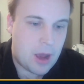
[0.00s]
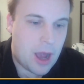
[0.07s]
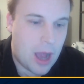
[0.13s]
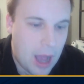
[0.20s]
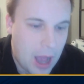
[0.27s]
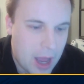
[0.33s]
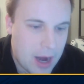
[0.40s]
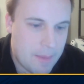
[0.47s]

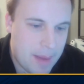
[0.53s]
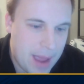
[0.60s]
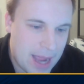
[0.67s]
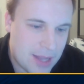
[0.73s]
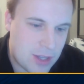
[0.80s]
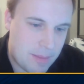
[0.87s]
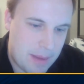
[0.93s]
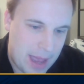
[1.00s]
on a
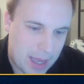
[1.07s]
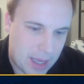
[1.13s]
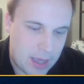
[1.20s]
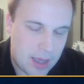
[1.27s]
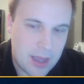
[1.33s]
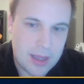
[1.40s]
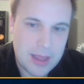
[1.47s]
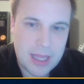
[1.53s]
back-to-back.
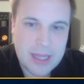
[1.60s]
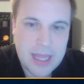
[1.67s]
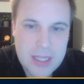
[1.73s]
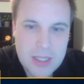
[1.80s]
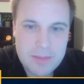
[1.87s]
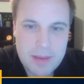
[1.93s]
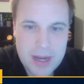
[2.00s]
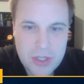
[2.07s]
Like,
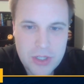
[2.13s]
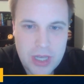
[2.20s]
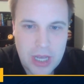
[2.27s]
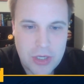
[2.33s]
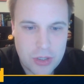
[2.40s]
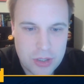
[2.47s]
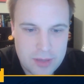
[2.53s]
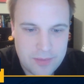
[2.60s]
that's about as
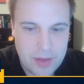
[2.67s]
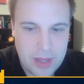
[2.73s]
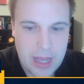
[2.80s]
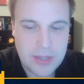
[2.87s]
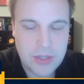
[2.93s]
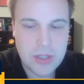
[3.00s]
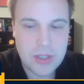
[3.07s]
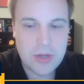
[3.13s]
scheduled the
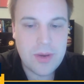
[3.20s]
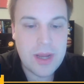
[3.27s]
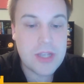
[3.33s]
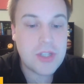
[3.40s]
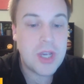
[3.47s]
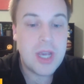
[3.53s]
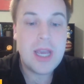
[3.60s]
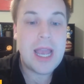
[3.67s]
losses there is.